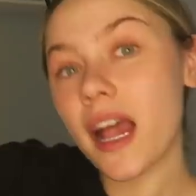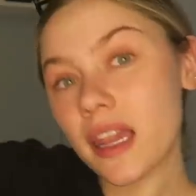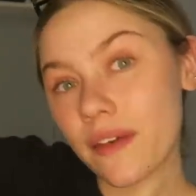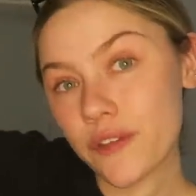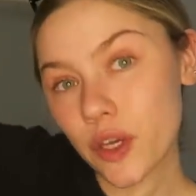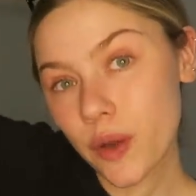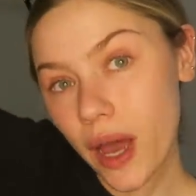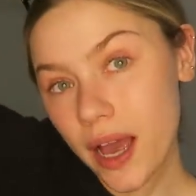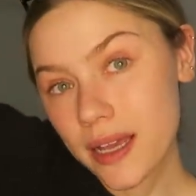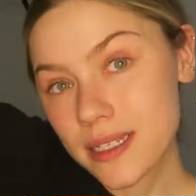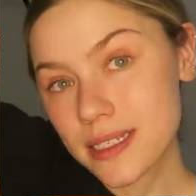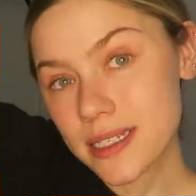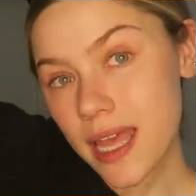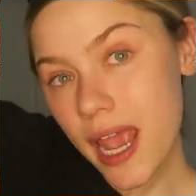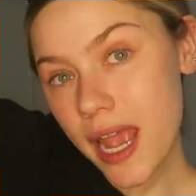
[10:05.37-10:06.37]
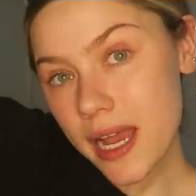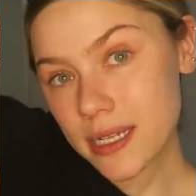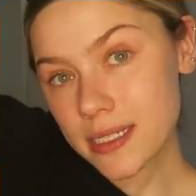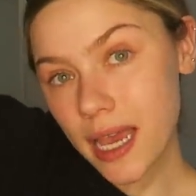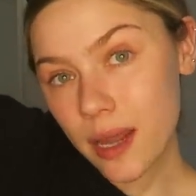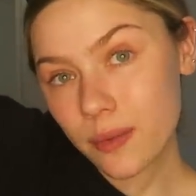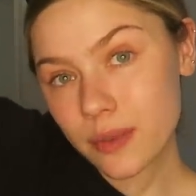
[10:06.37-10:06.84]
I love you guys,
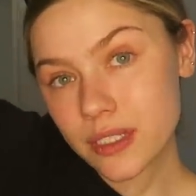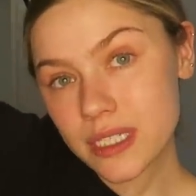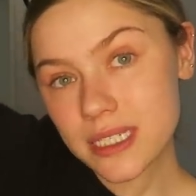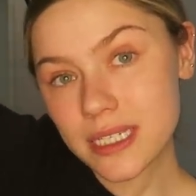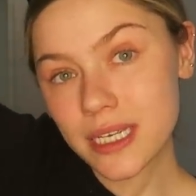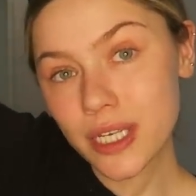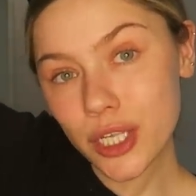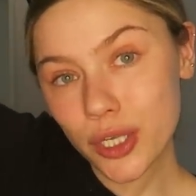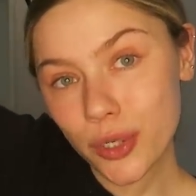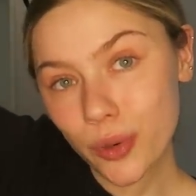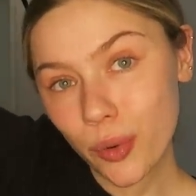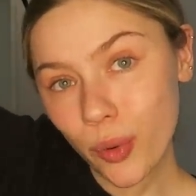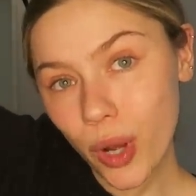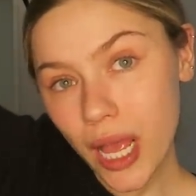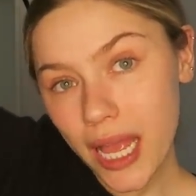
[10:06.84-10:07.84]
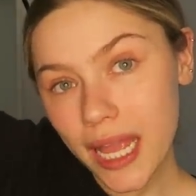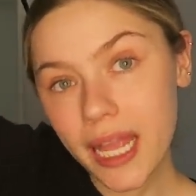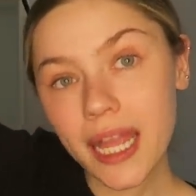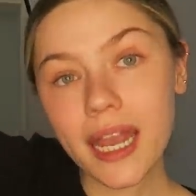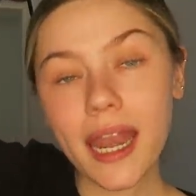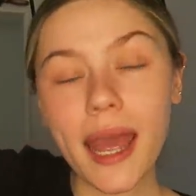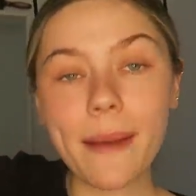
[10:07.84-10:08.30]
and I will see you
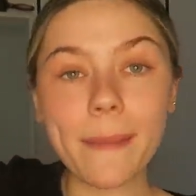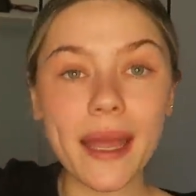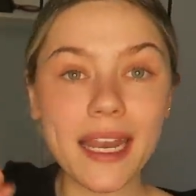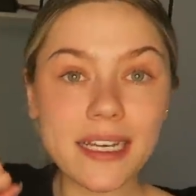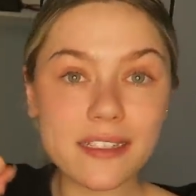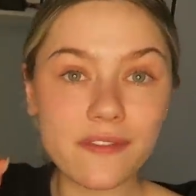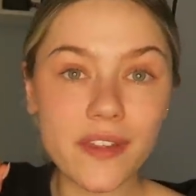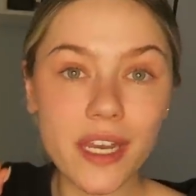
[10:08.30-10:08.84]
in my next